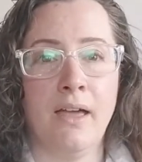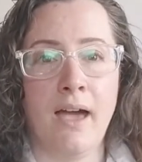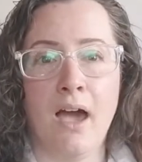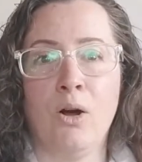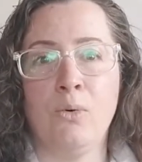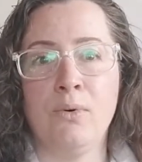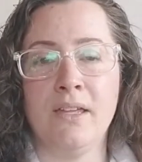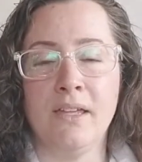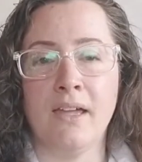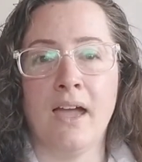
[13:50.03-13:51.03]
how
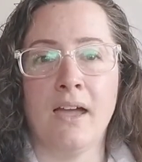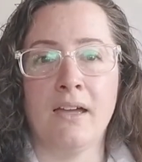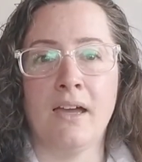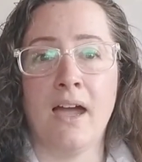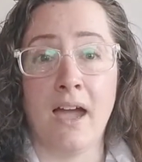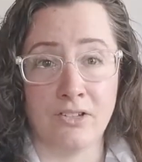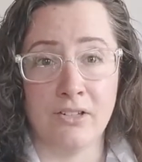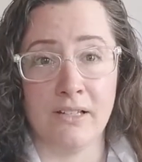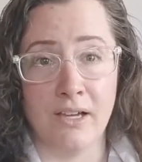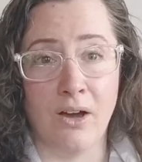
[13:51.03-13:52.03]
we
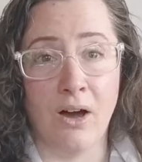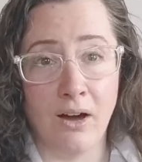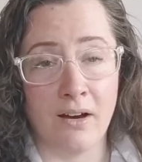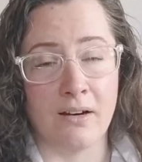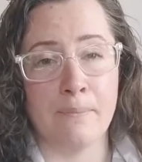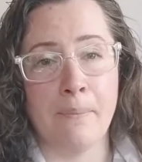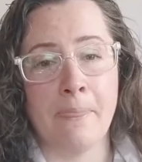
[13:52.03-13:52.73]
actually are.